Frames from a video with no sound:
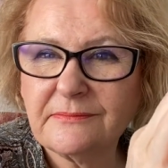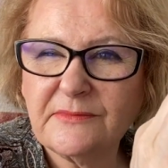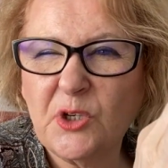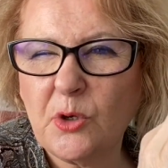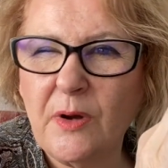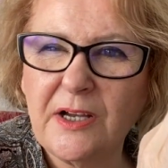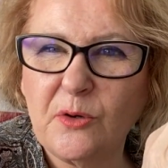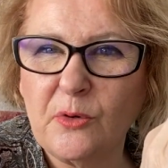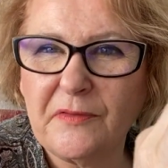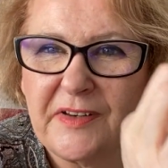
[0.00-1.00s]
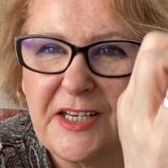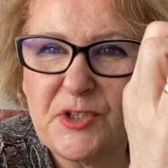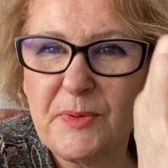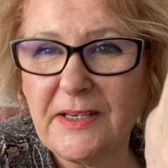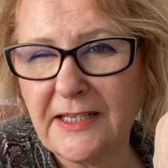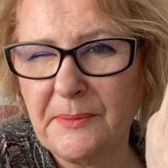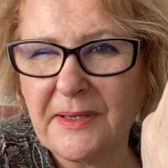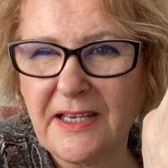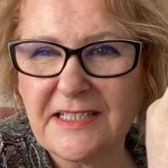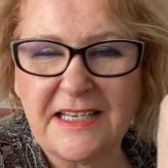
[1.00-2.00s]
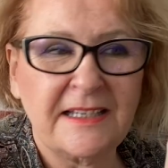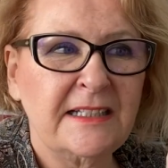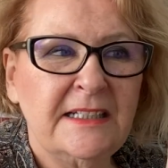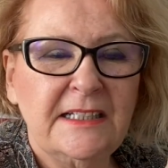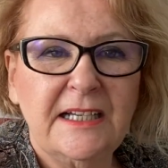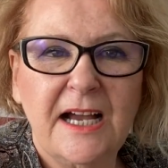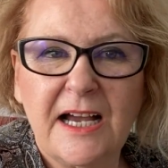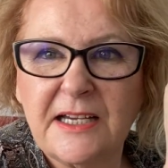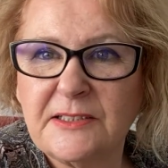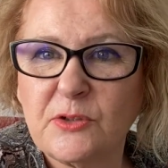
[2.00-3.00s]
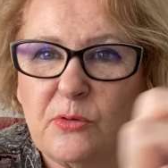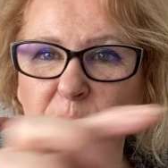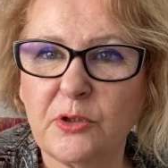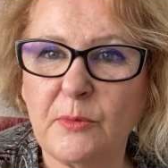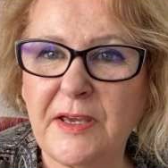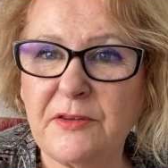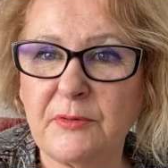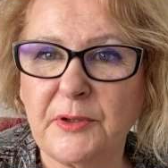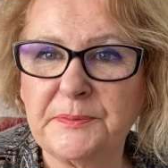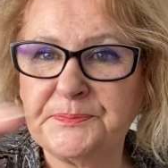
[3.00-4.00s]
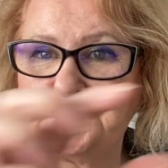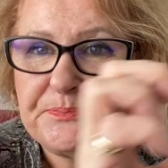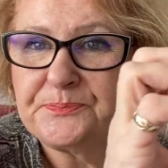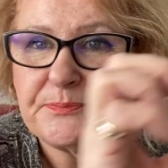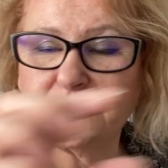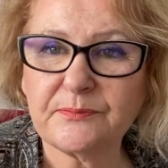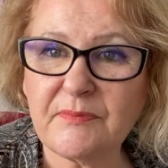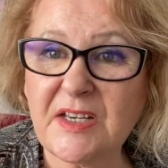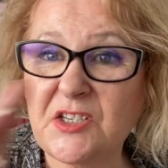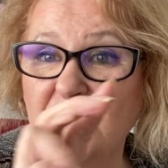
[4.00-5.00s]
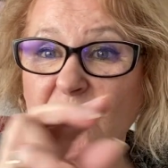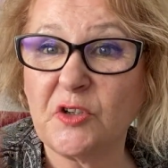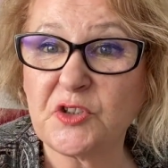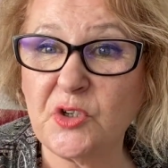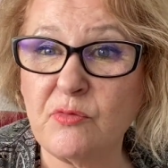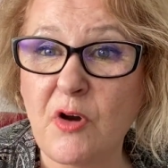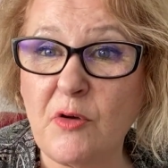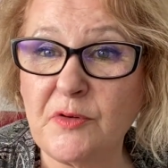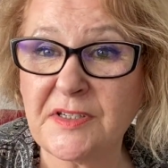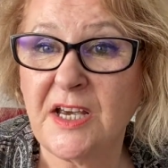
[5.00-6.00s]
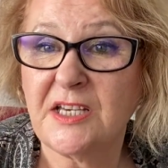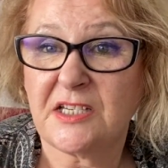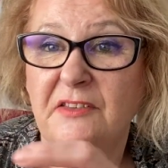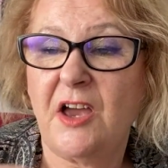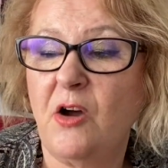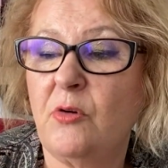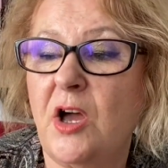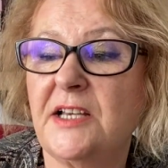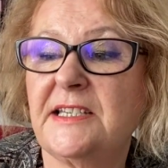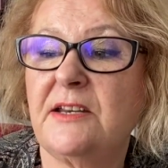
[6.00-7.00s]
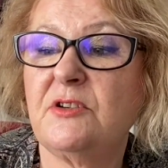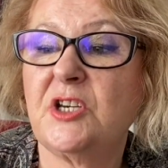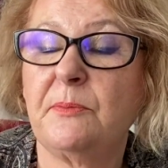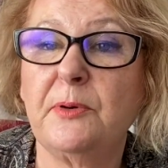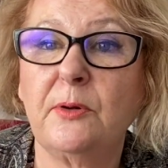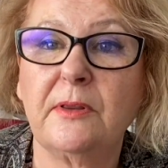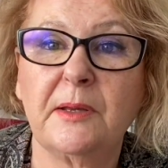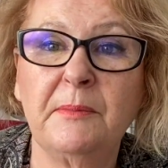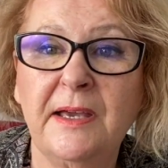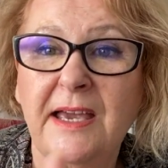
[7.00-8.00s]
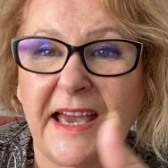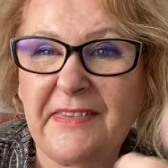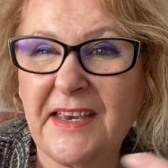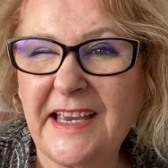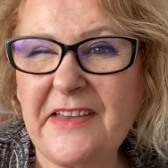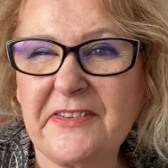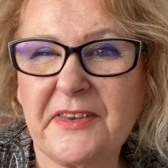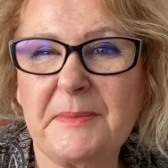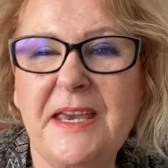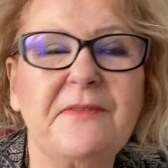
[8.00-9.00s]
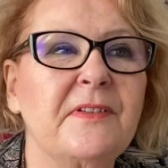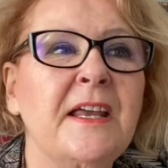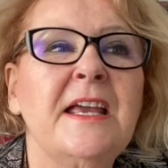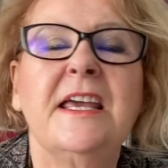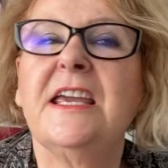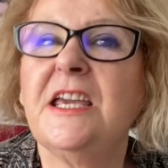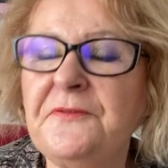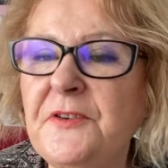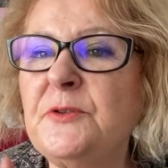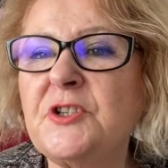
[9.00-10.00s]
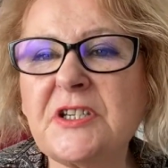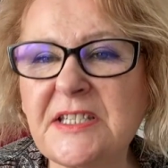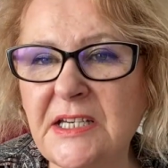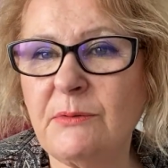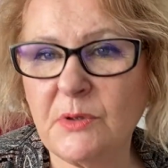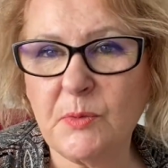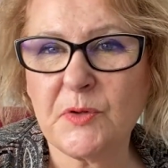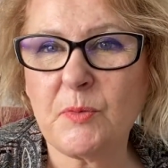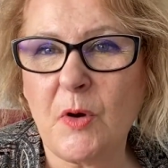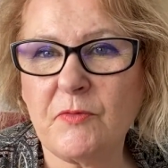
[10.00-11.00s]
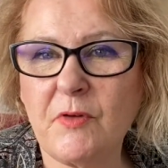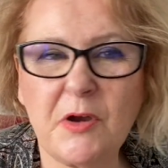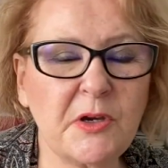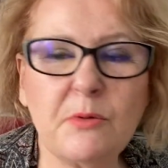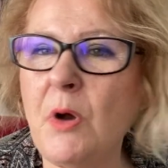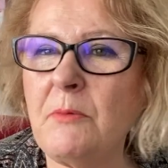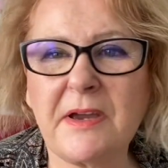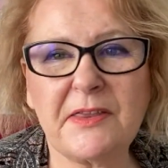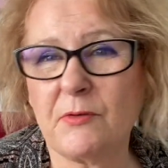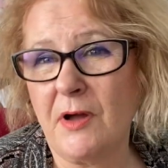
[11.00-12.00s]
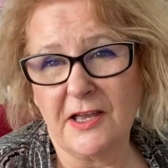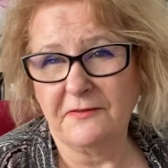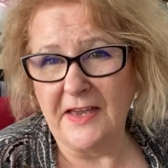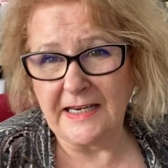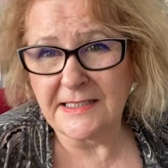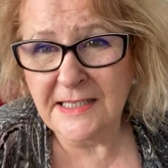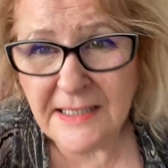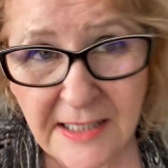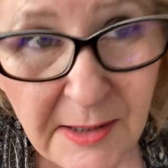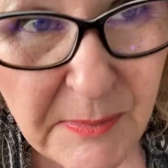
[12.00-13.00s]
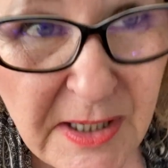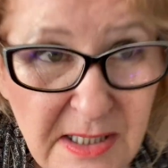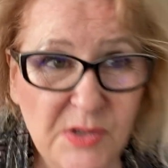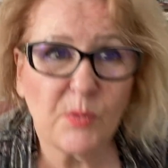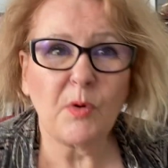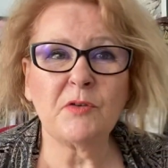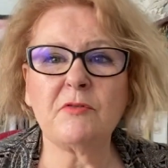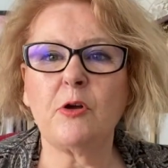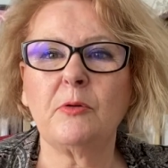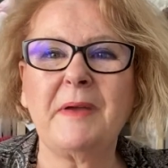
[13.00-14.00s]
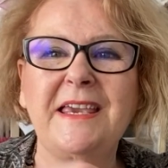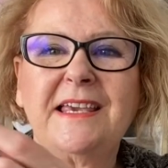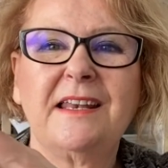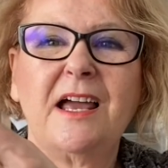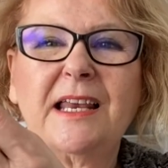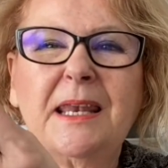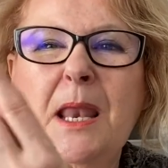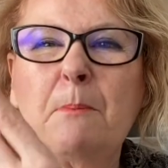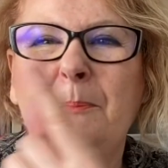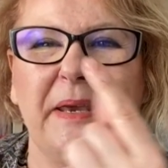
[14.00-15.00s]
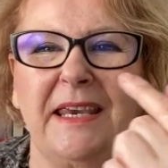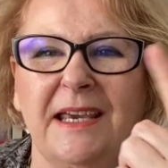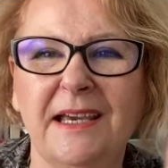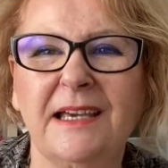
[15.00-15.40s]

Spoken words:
Not quite 1/4 of an inch, but a little bit under, and all the way through. So you've got 2 rows. So the whole idea is you can pull them and then gather them even. If you just do it with 1 row, you won't get the right effect, because 1 row will make it like lumpy.